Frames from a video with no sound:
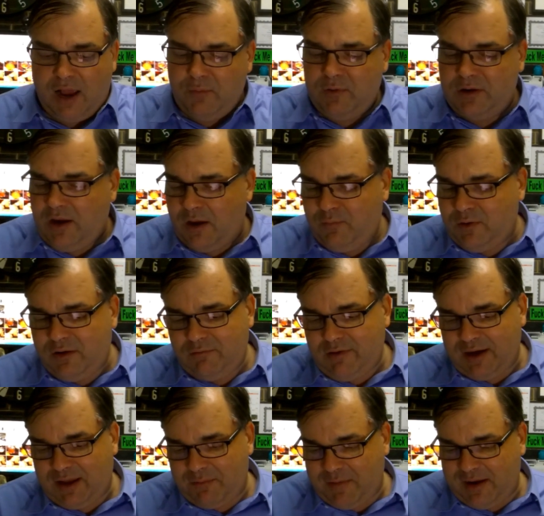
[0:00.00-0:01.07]
I wouldn't, I wouldn't
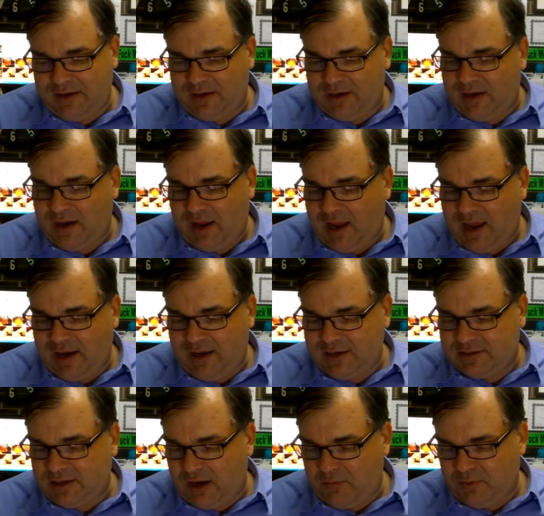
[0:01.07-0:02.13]
recommend it
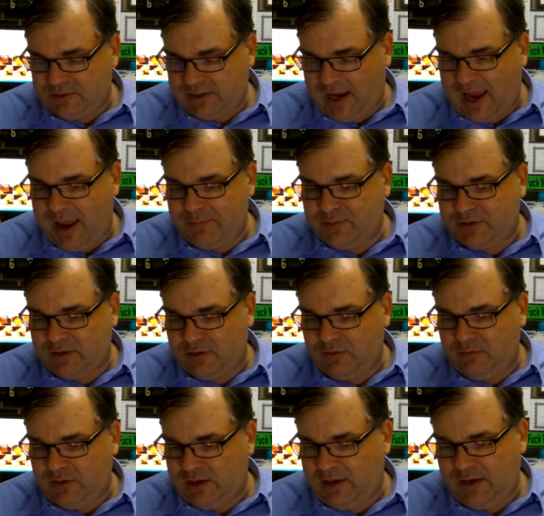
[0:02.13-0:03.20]
unless I was
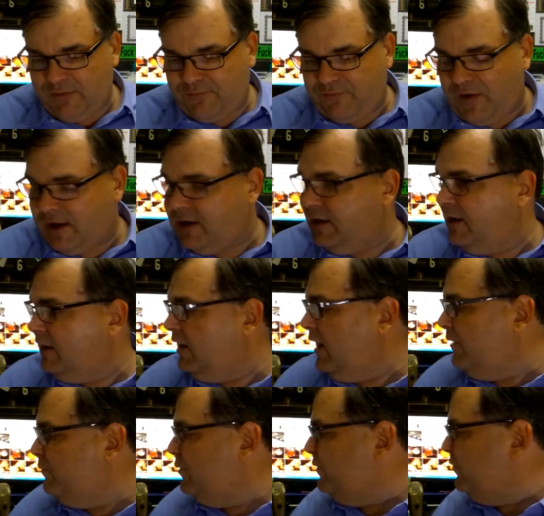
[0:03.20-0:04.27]
absolutely fucking in
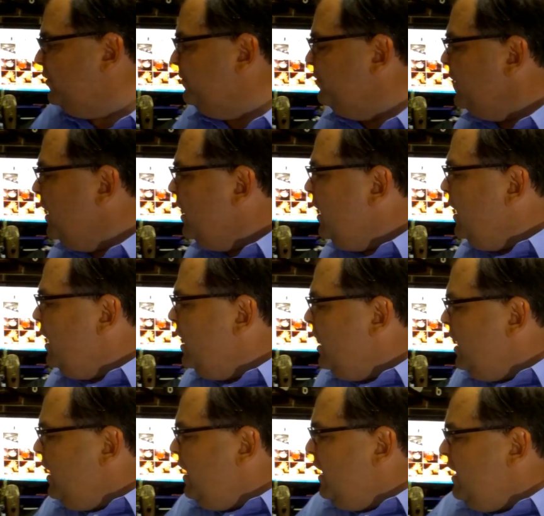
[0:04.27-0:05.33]
love with it.
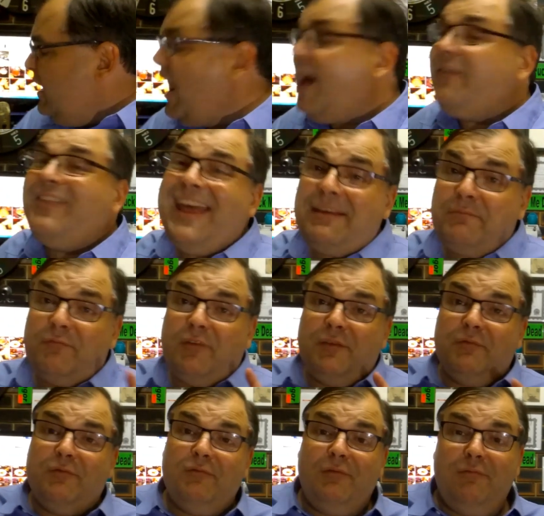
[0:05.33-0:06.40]
Now that
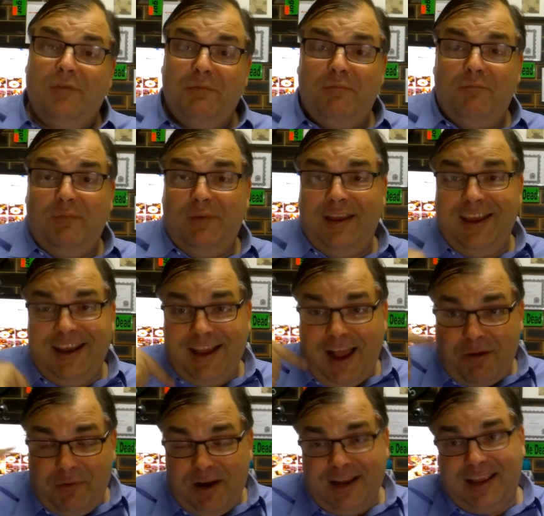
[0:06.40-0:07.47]
Neil,
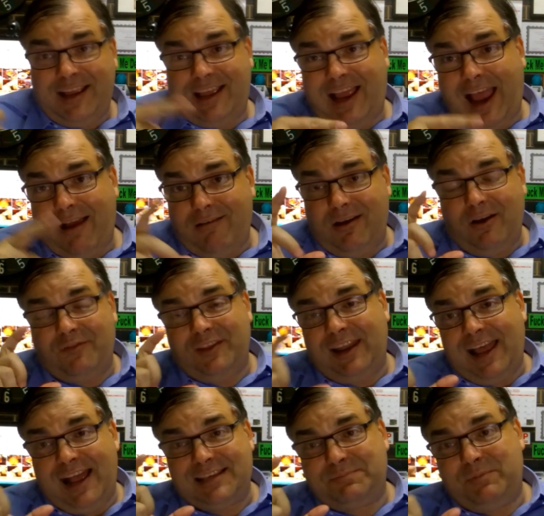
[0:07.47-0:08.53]
I want to carry on the
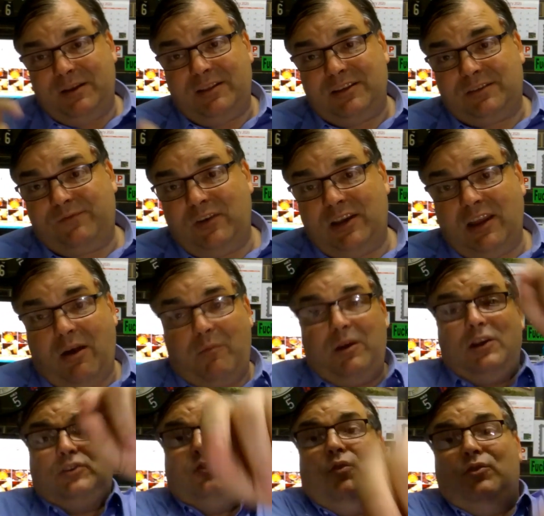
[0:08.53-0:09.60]
last bit of this video. I
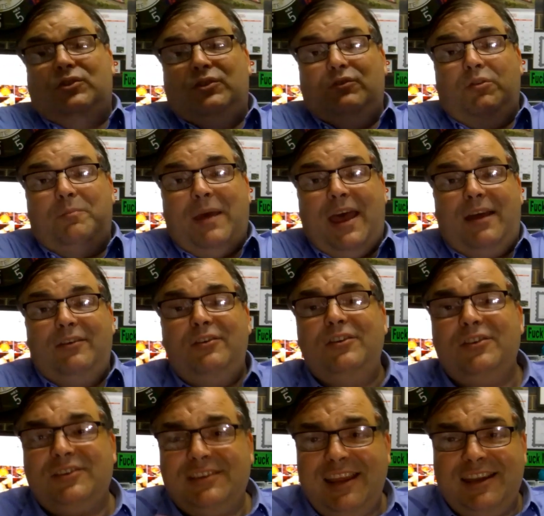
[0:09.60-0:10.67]
want to talk to you about. You, know,
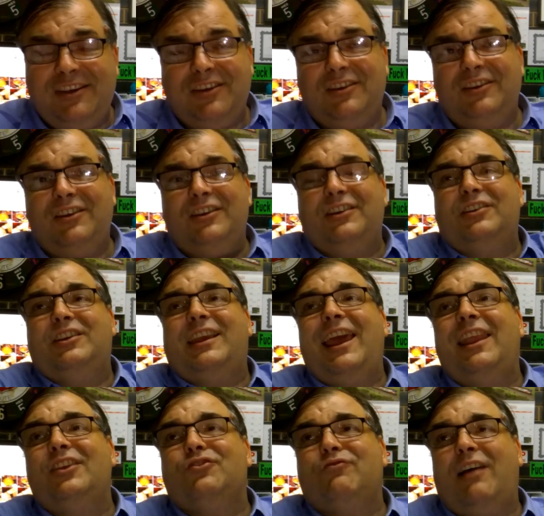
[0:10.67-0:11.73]
you said you you
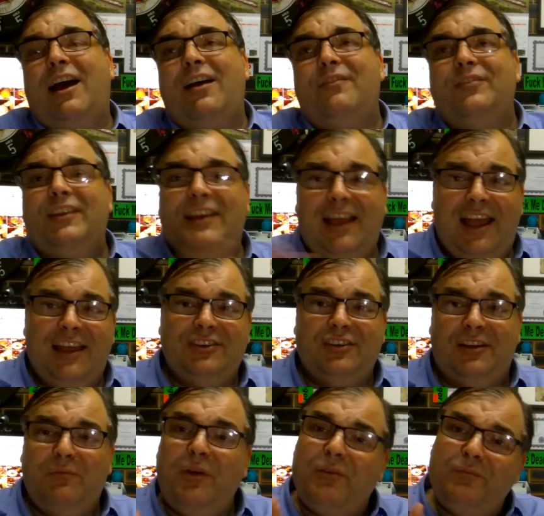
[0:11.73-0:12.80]
Calatrava, you can't
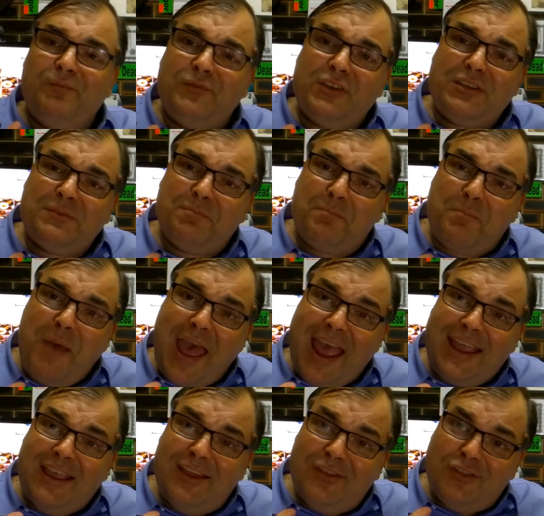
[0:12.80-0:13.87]
just Well, just
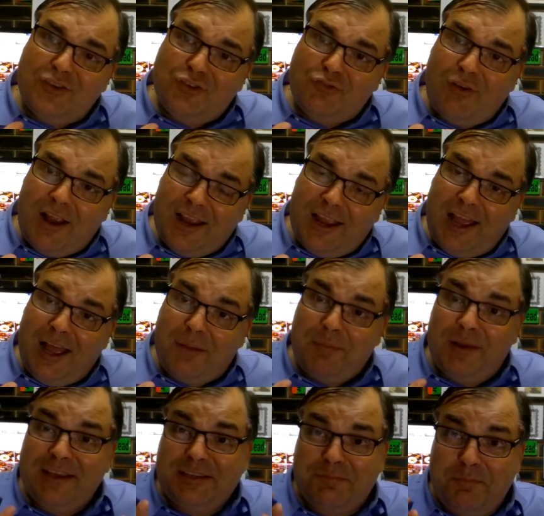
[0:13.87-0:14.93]
back the truck up.
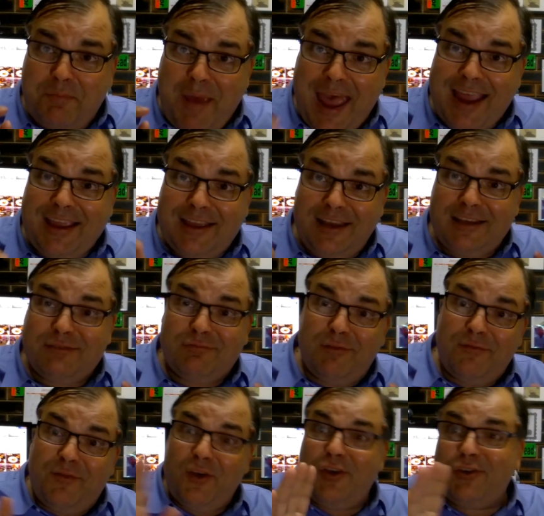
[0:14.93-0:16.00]
Let's back. Let's
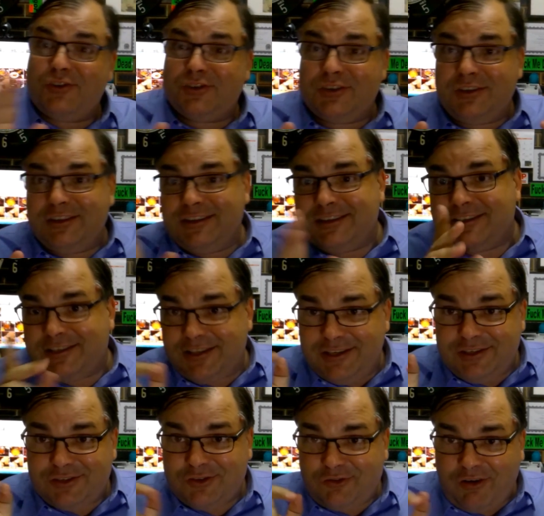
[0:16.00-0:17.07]
reverse this
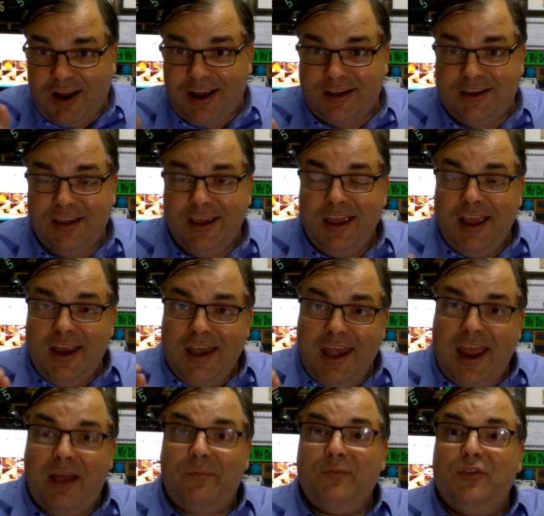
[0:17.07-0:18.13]
this truck.
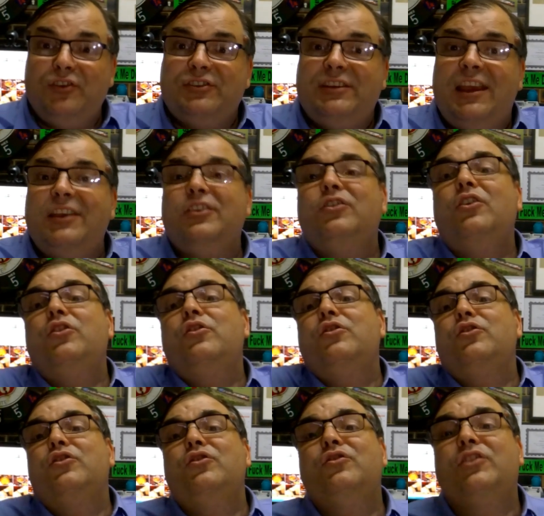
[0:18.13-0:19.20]
Now you said you
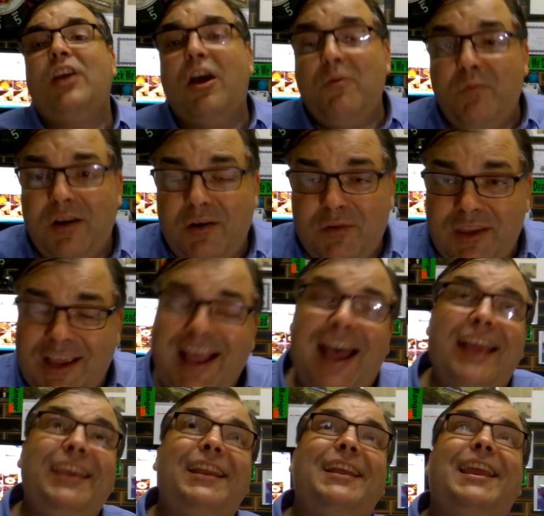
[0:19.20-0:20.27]
you don't want to. You
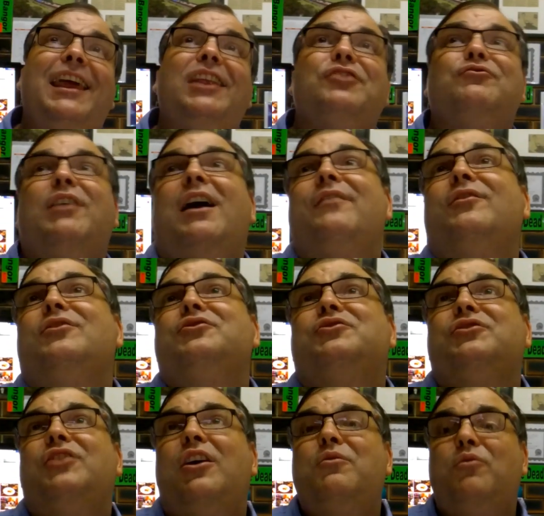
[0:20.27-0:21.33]
can't get a Calatrava because
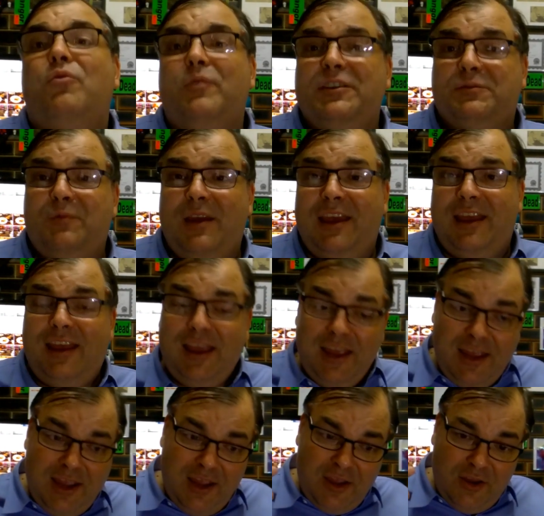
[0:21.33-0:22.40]
you don't always wear.
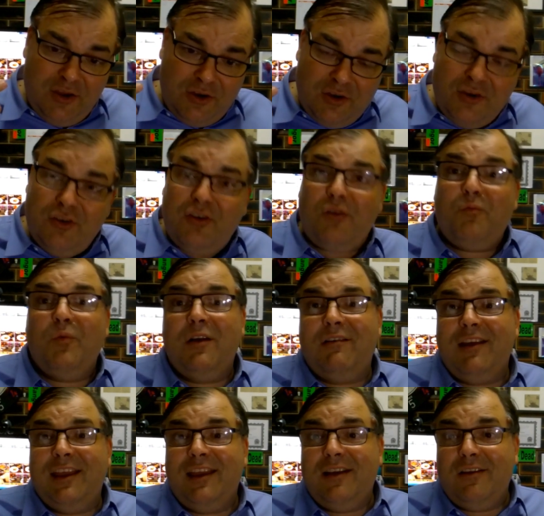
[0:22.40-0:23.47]
You're not
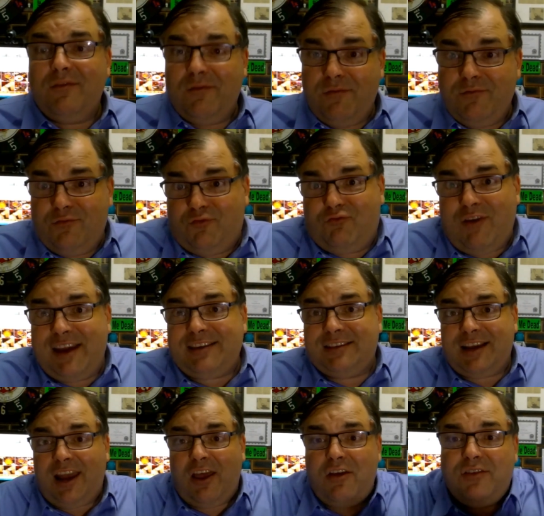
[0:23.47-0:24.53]
wearing dress
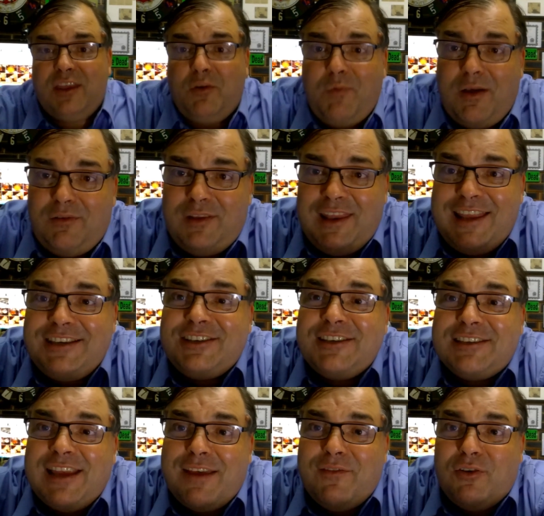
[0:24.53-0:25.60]
clothing. Well, let's
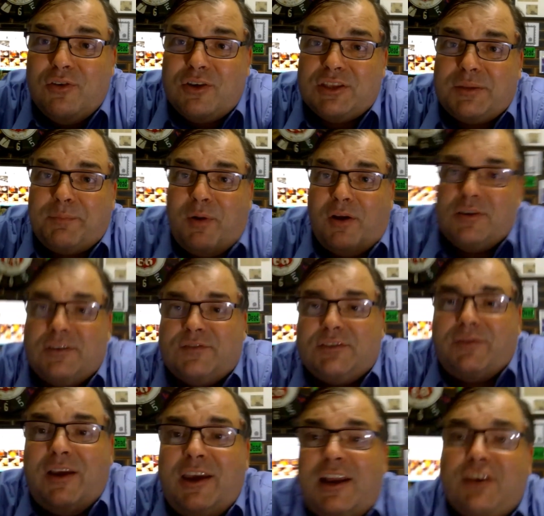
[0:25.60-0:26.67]
just have a look at the pontiff.
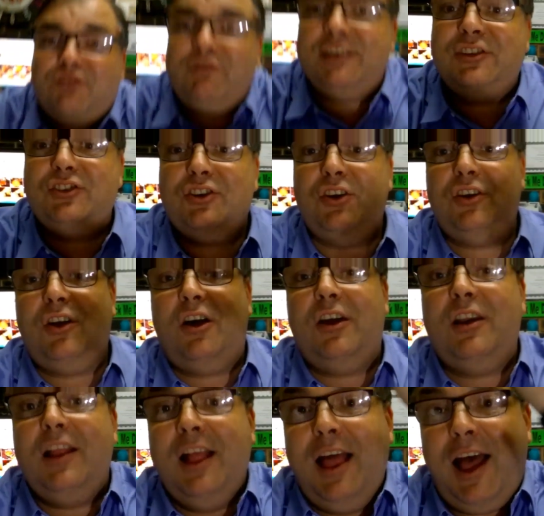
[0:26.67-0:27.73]
So I got a dress shirt
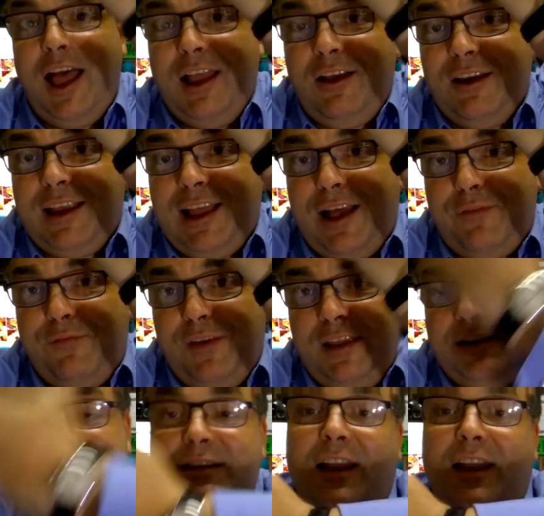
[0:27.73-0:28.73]
on, I got cufflinks,